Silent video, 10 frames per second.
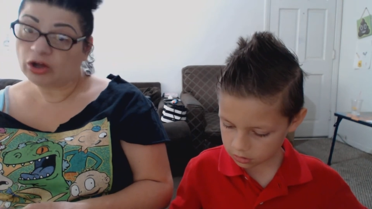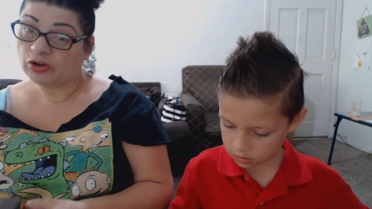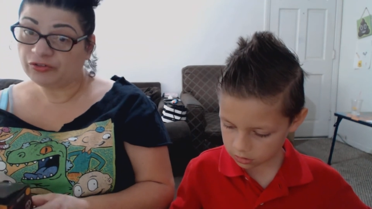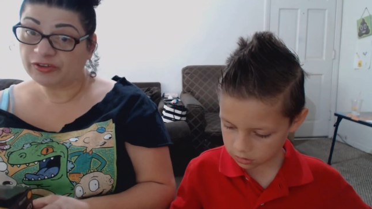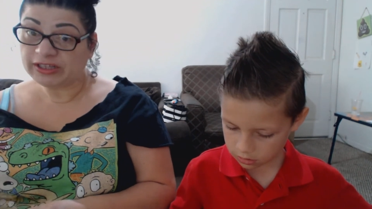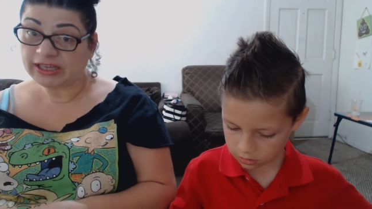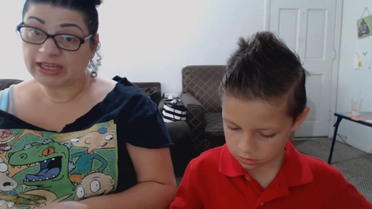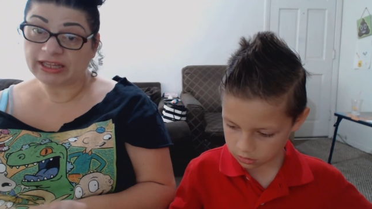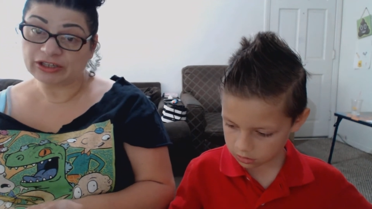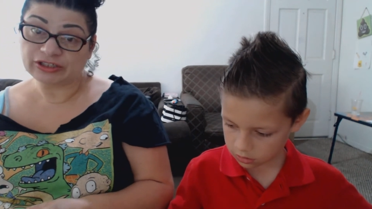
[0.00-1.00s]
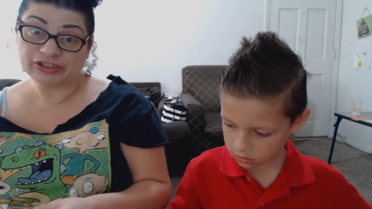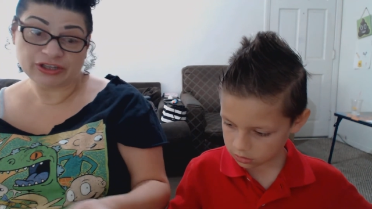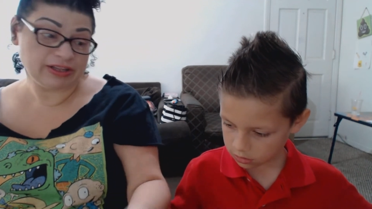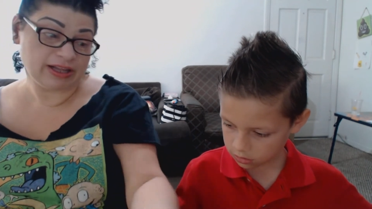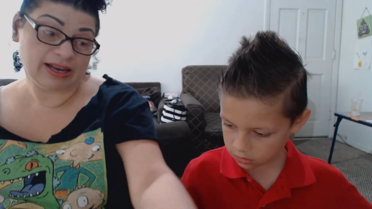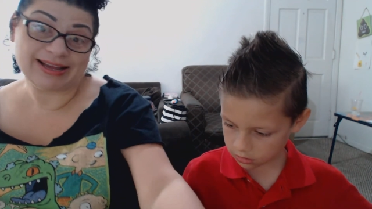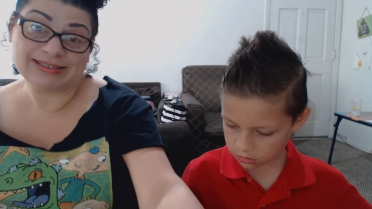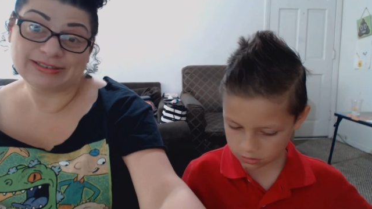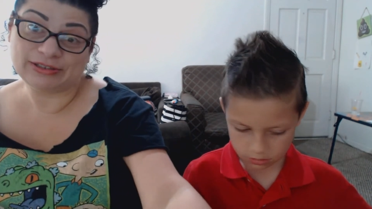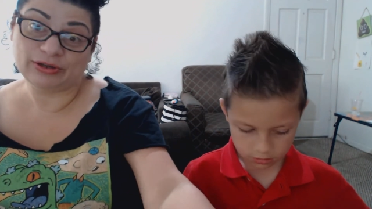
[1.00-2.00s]
Speaker 1: Hopefully those are the
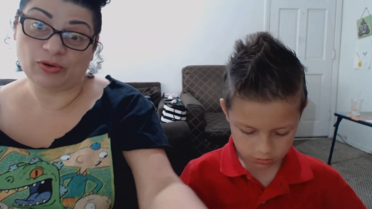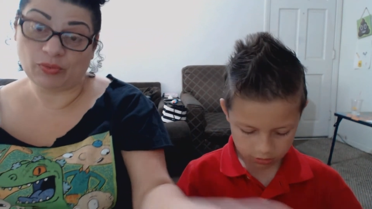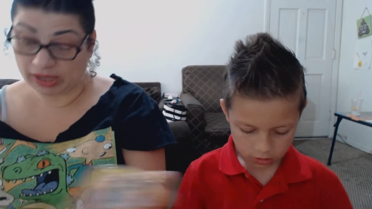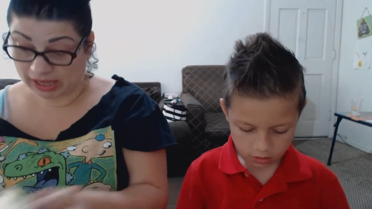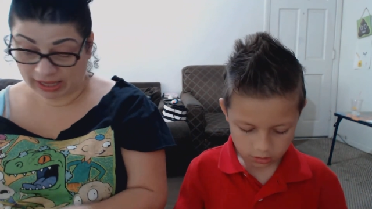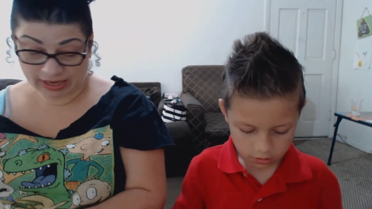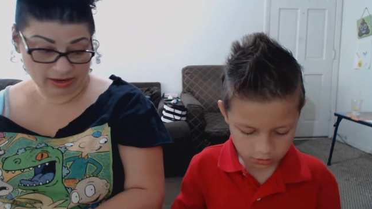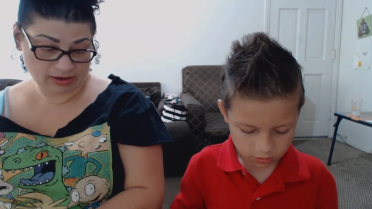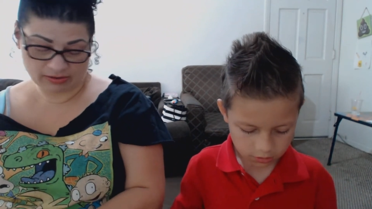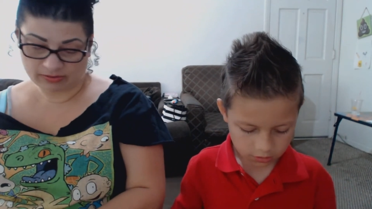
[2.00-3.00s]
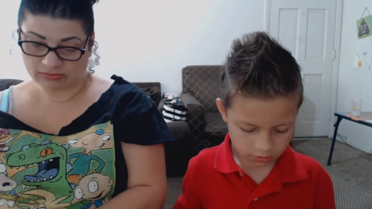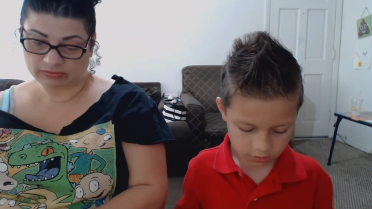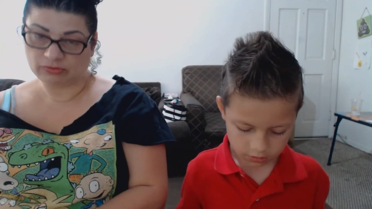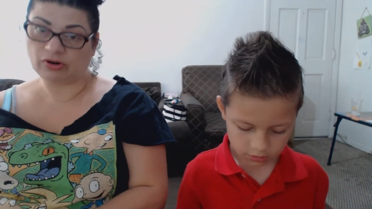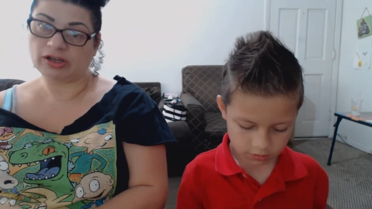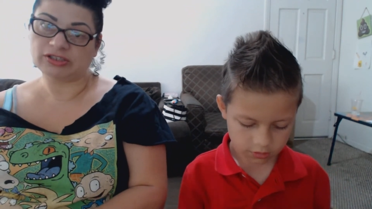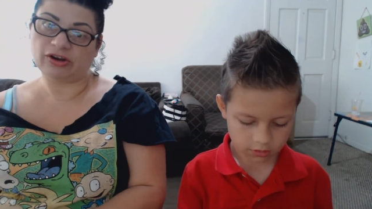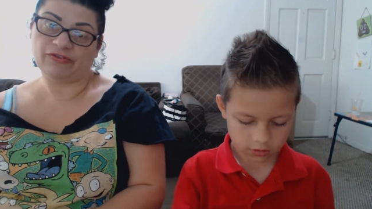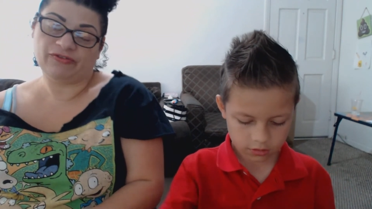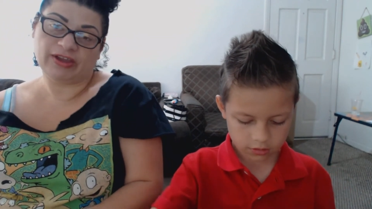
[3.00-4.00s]
last two and we get it. Cross
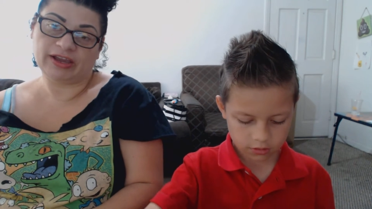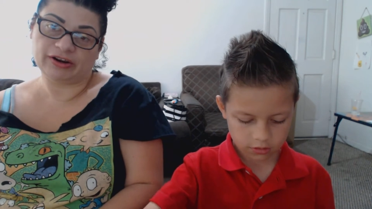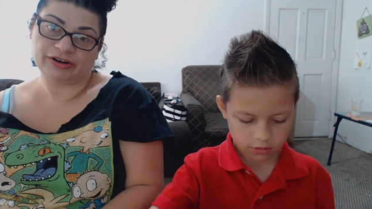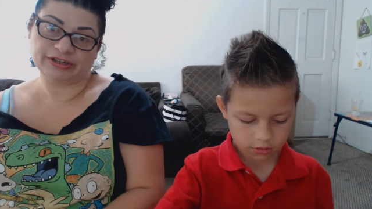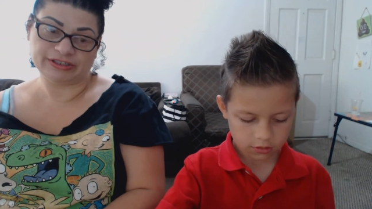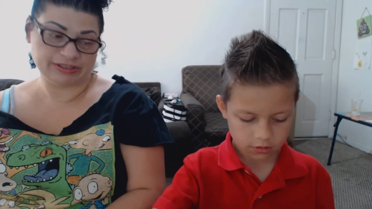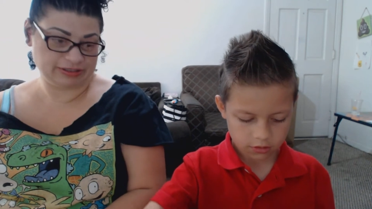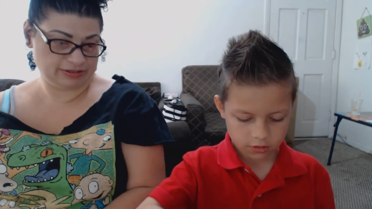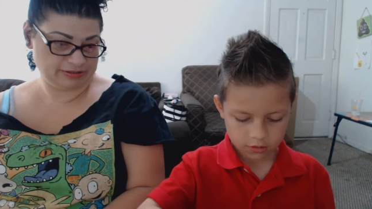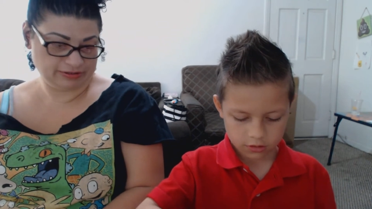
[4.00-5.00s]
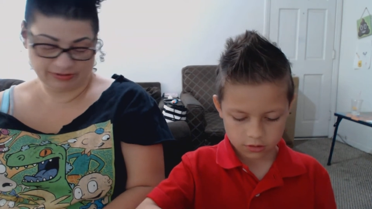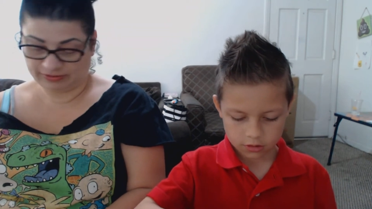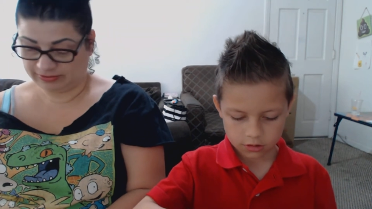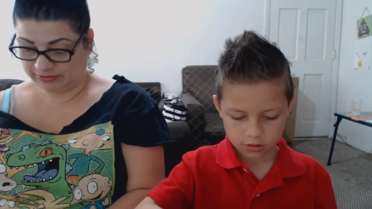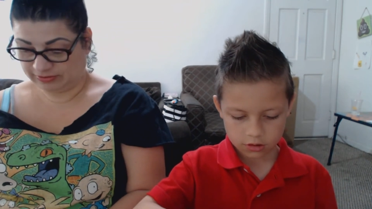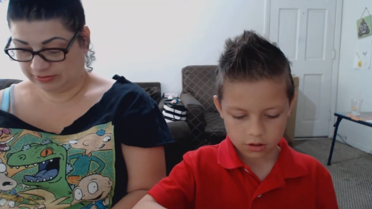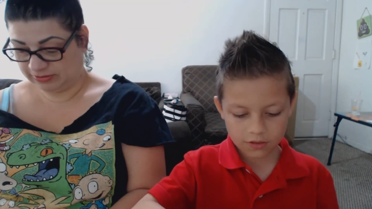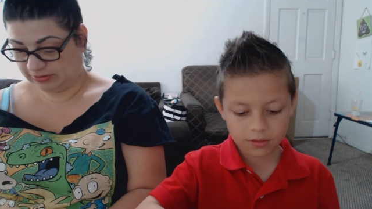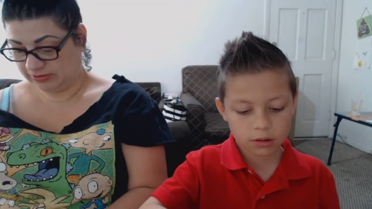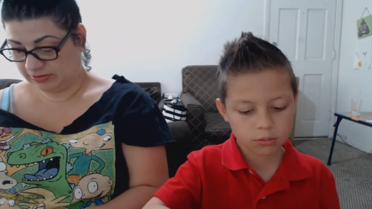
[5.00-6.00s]
our fingers.
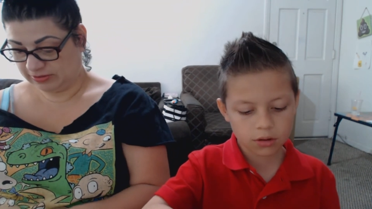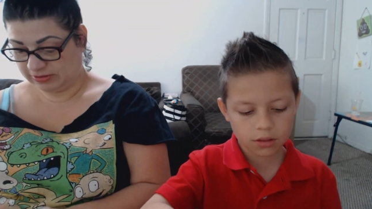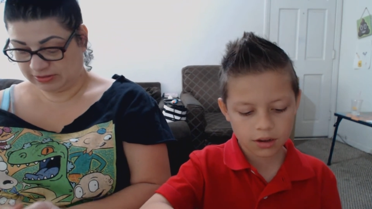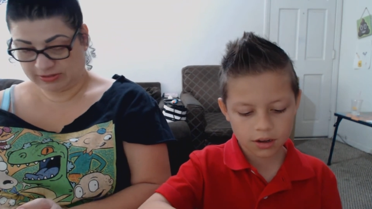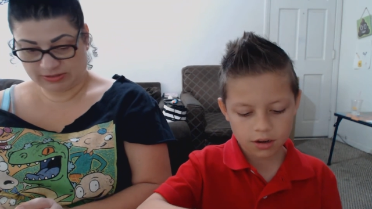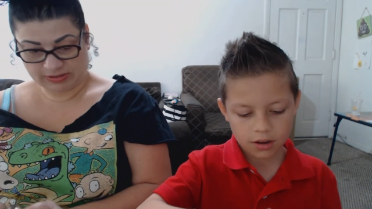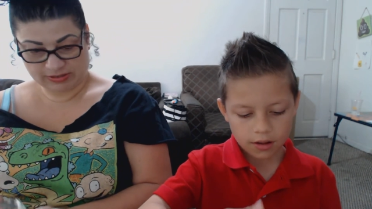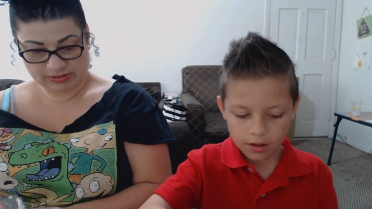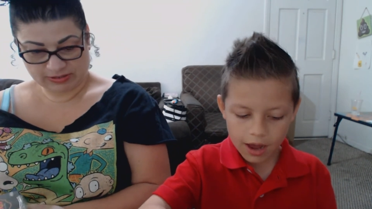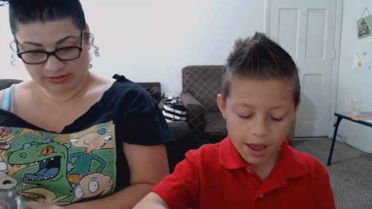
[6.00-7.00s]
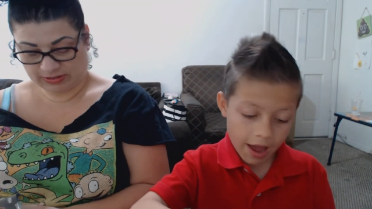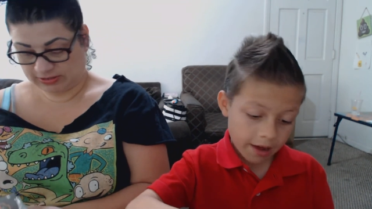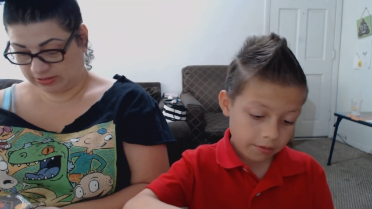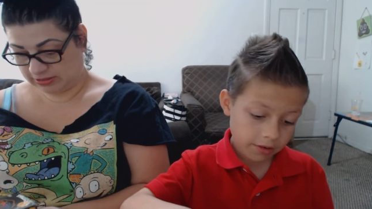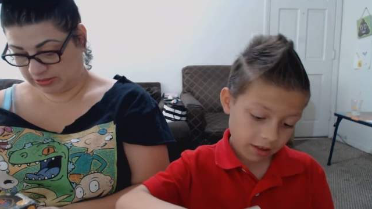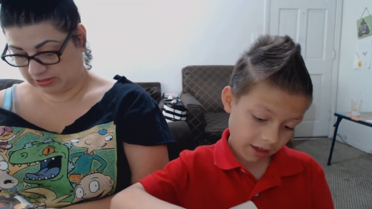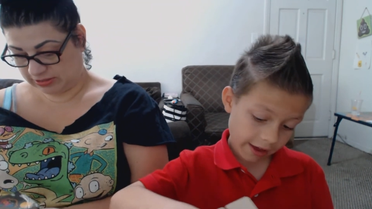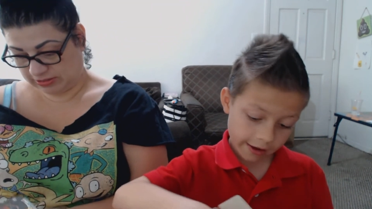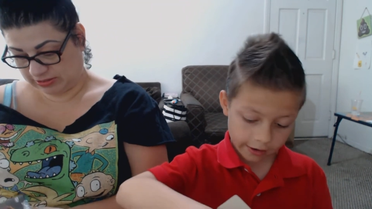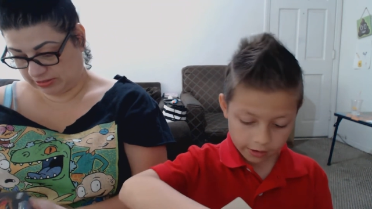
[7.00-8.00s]
Speaker 2: If this one's not, I, I don't
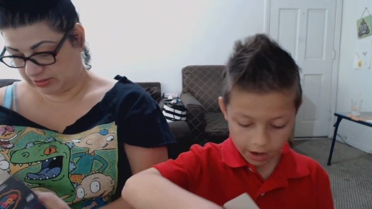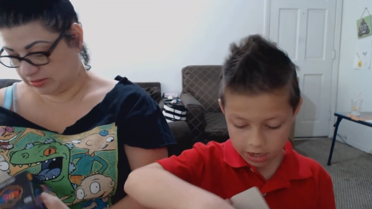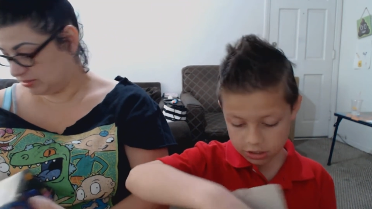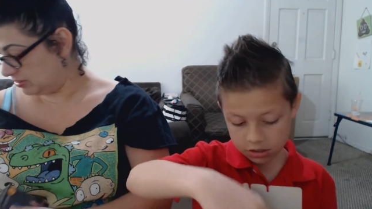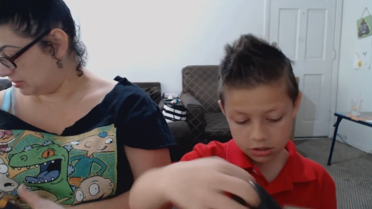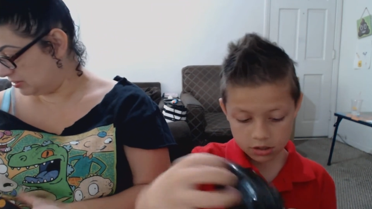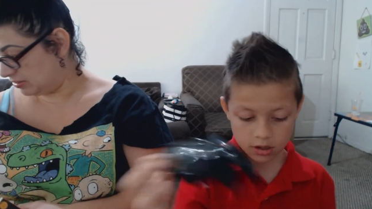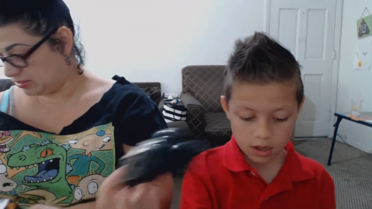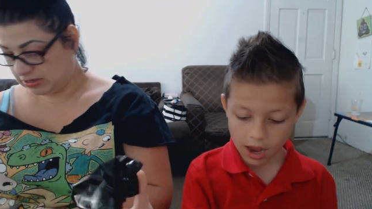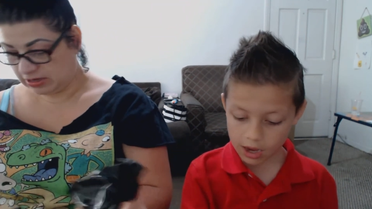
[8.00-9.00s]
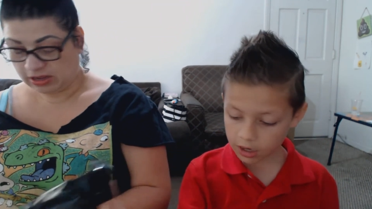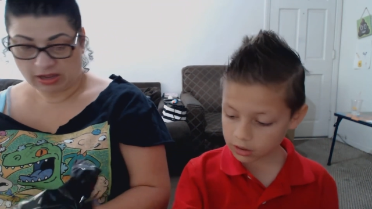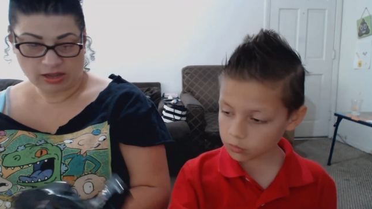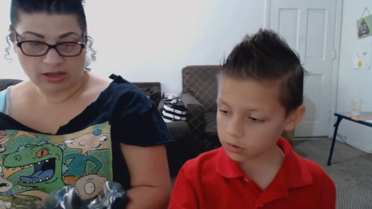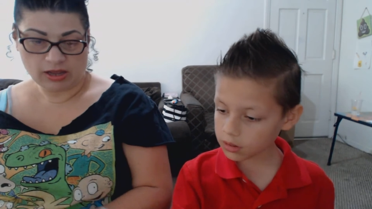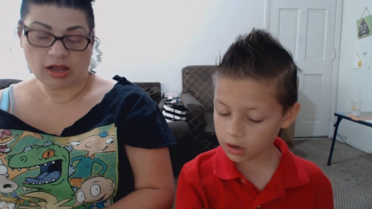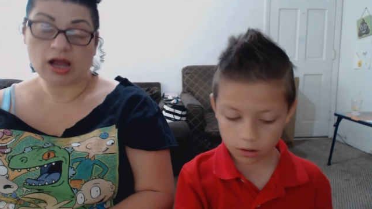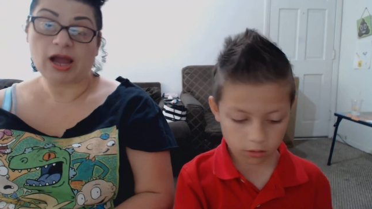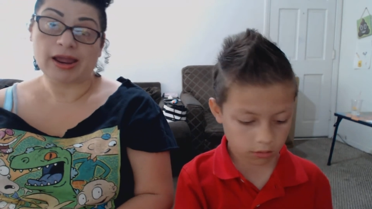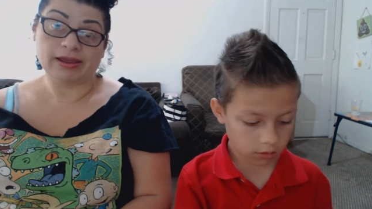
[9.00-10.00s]
like care. I I got the ones that are...
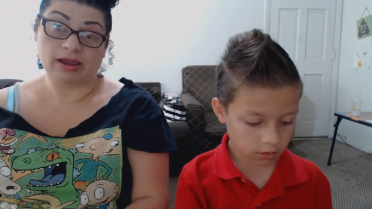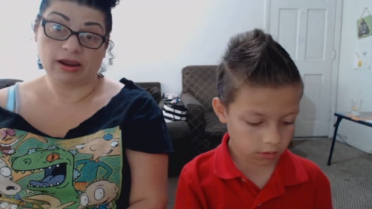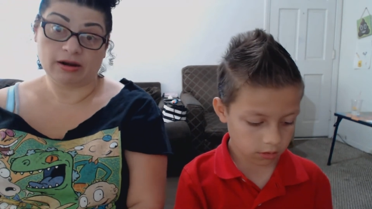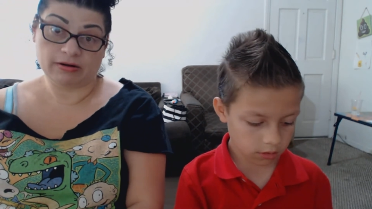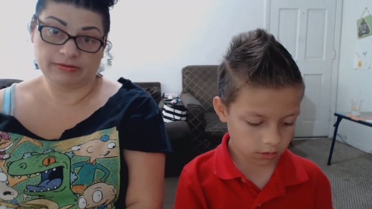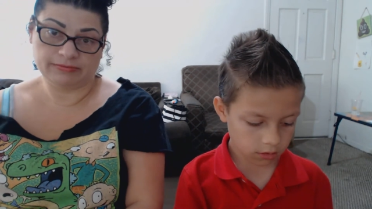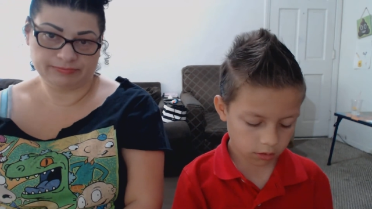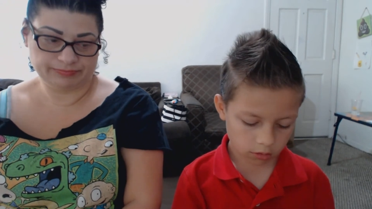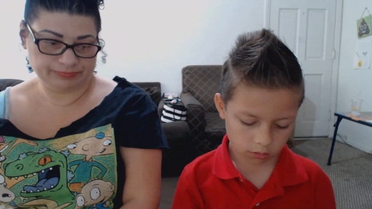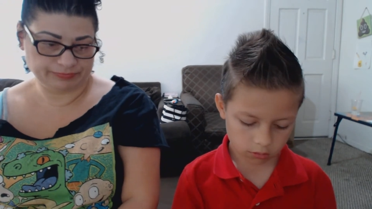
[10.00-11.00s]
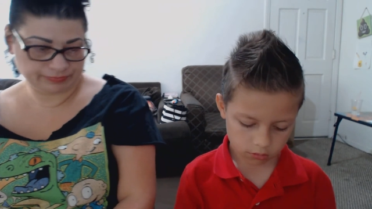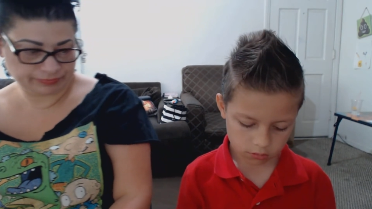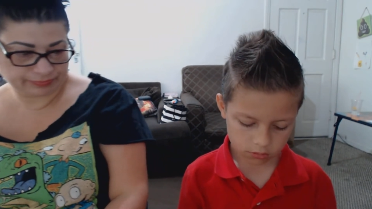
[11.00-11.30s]
I care. Oh.